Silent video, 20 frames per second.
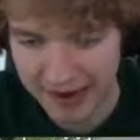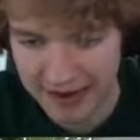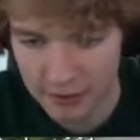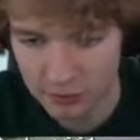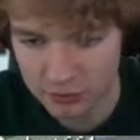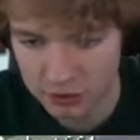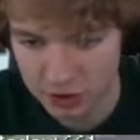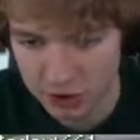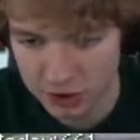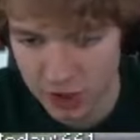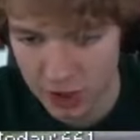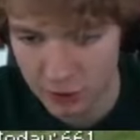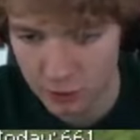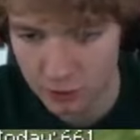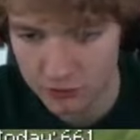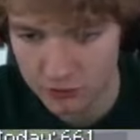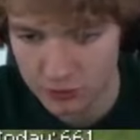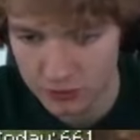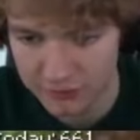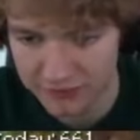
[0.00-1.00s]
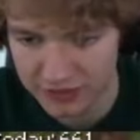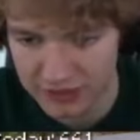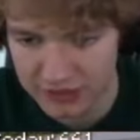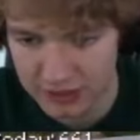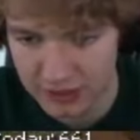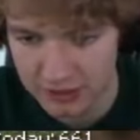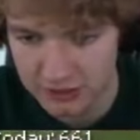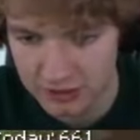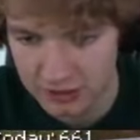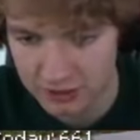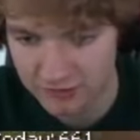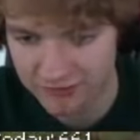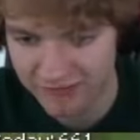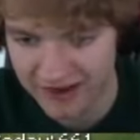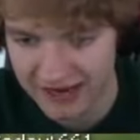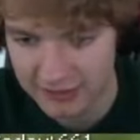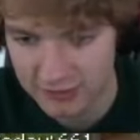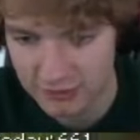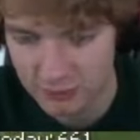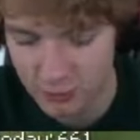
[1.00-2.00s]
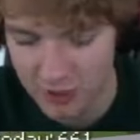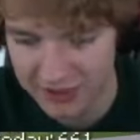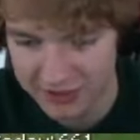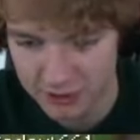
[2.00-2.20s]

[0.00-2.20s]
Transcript: you know the fact that when